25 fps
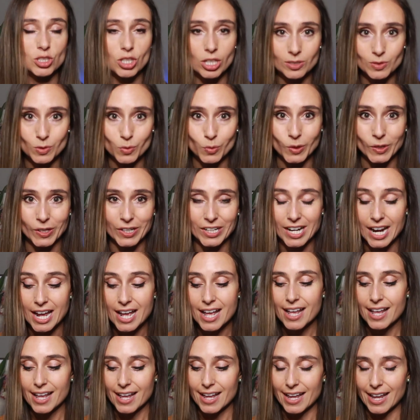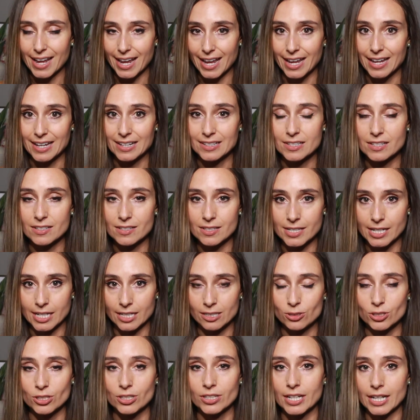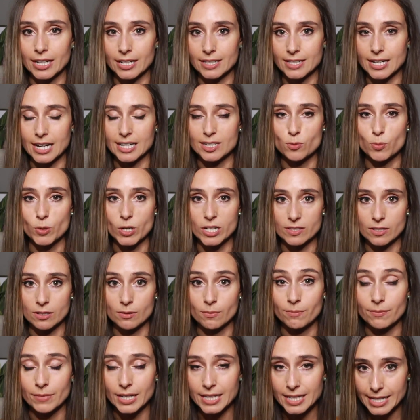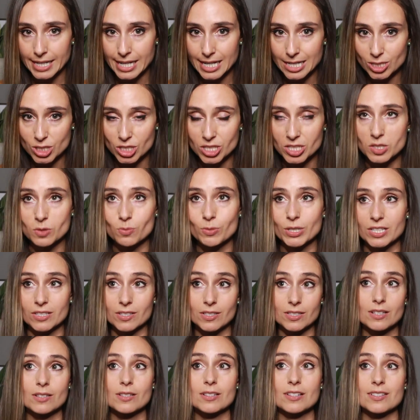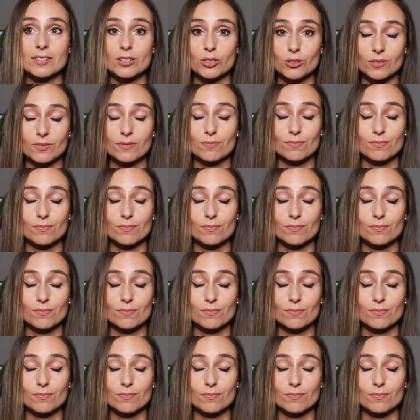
John's wort and standard antidepressant medications because this is